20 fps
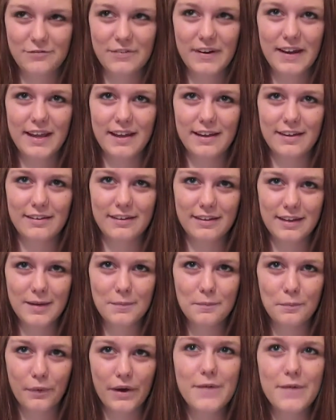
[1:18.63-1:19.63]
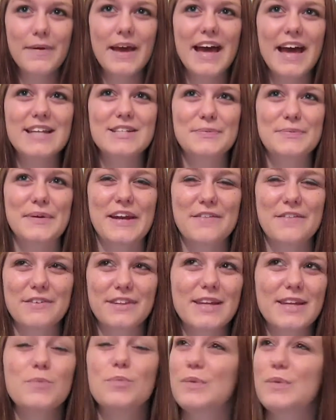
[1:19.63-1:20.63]
freaking clean boy band whenever
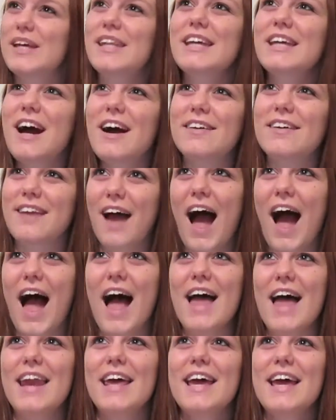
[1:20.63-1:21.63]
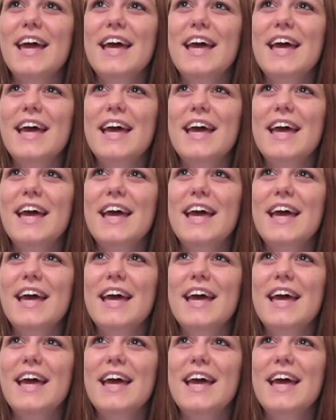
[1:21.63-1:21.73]
they really are not.